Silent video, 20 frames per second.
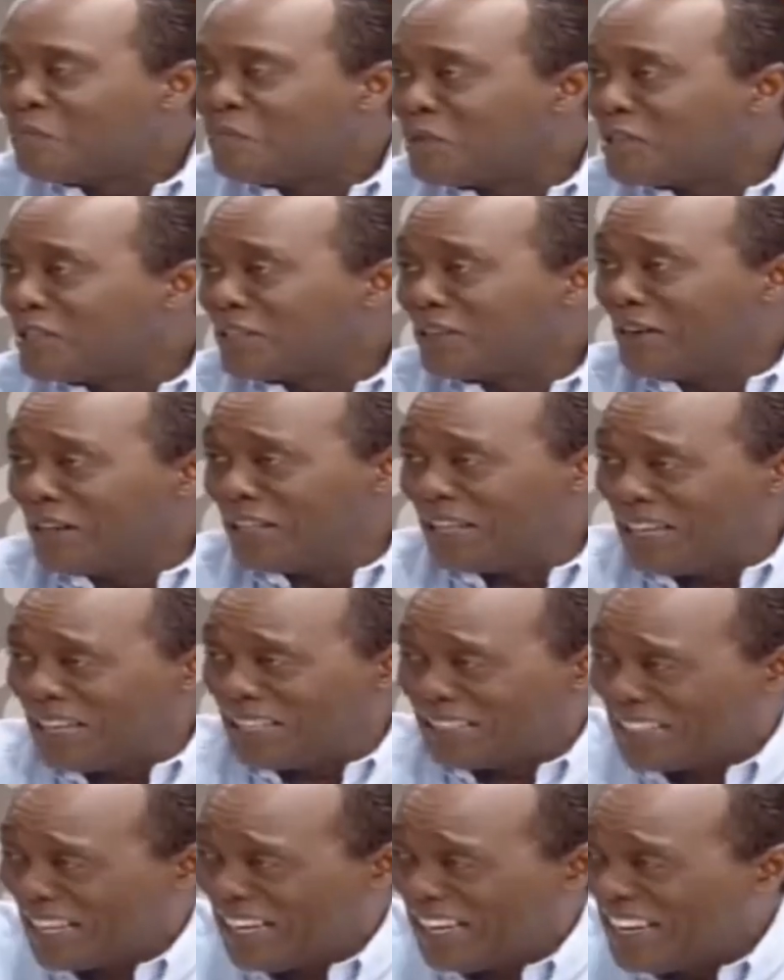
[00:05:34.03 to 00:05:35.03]

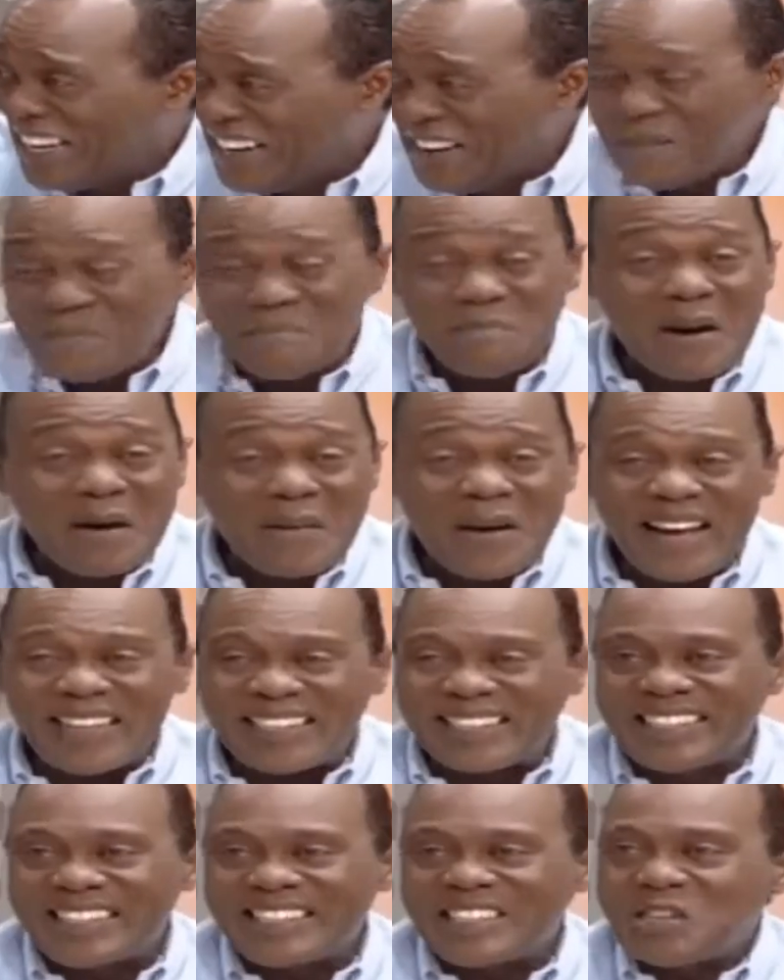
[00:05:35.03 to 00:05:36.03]
But Bob
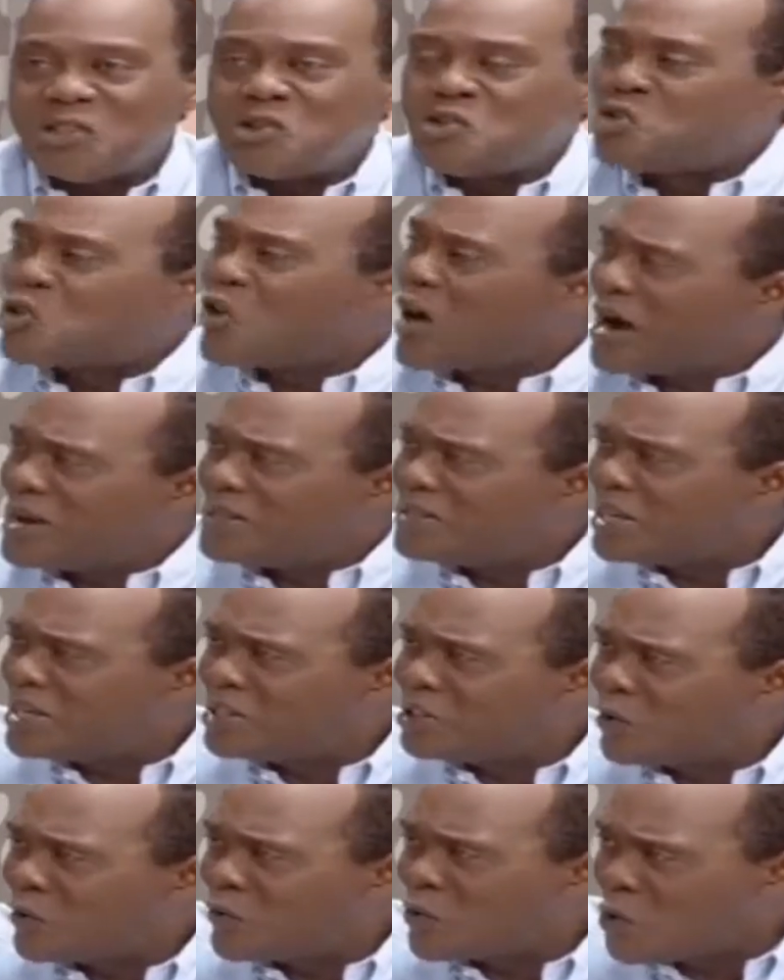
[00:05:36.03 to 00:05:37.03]
had such a dry
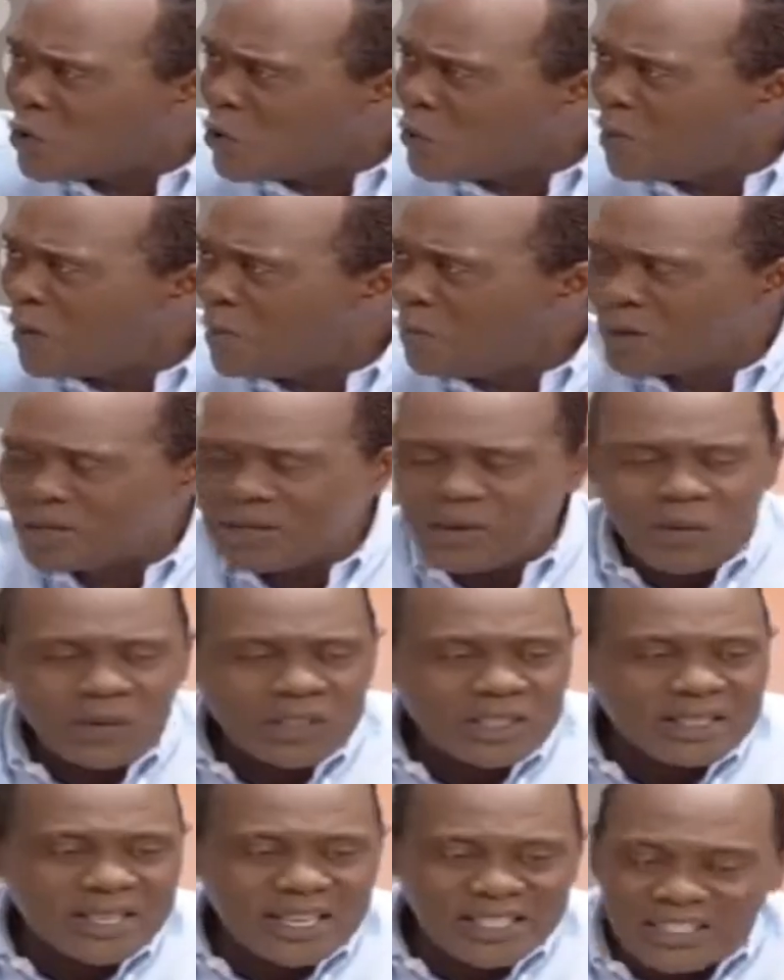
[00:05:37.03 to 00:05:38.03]
sense of humor, but he
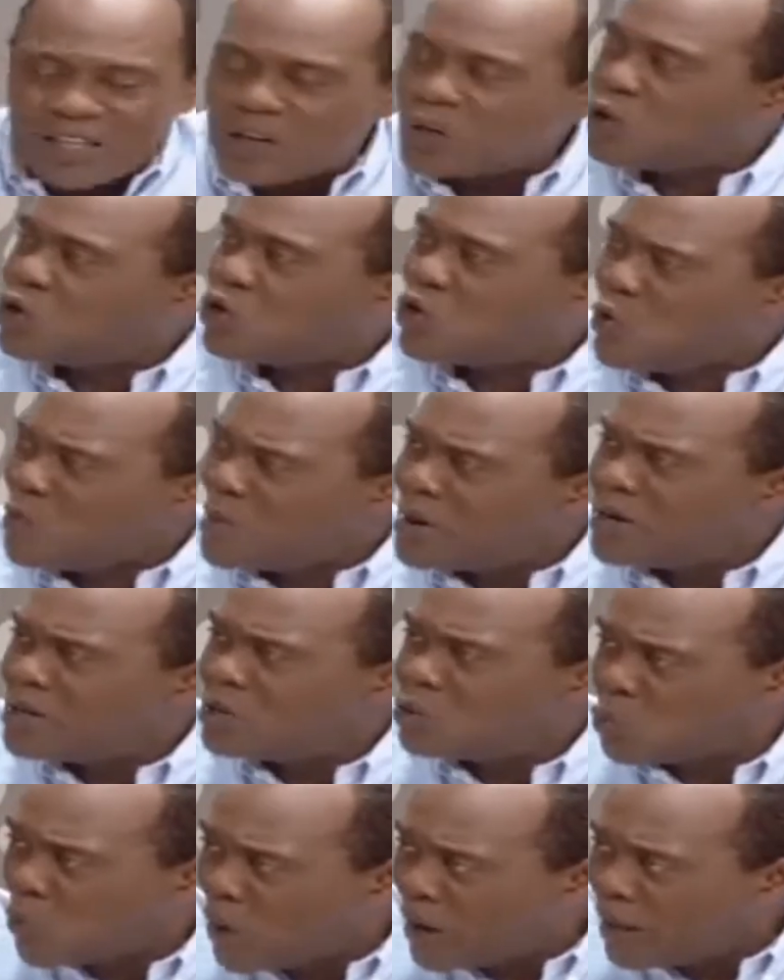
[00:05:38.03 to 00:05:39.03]
was such a human
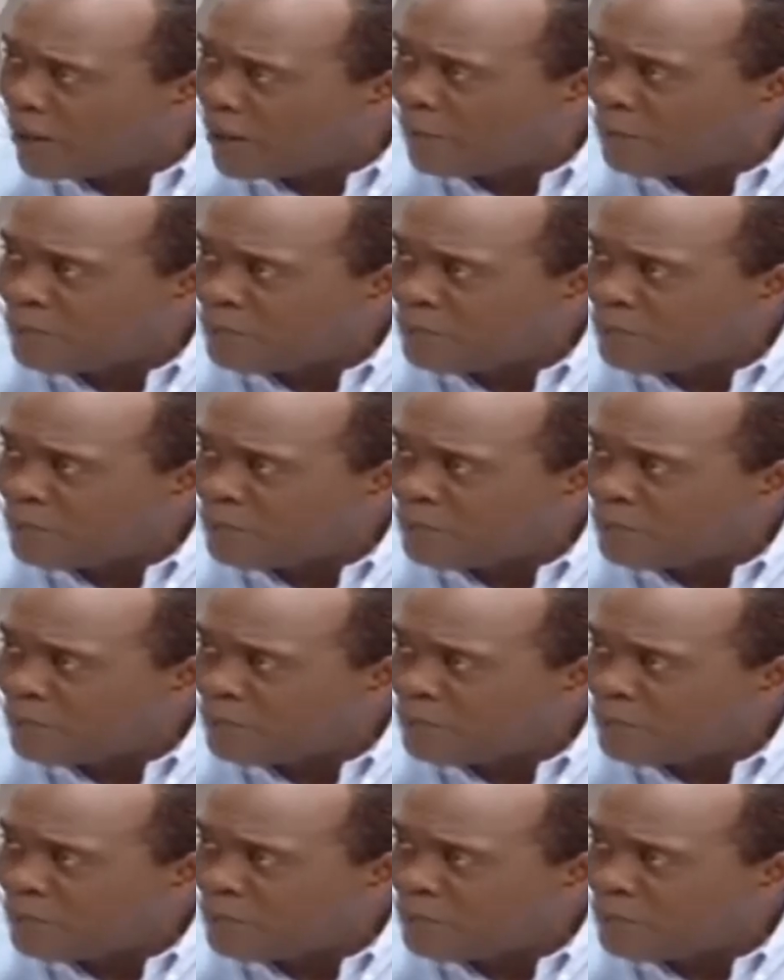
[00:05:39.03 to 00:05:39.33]
as well.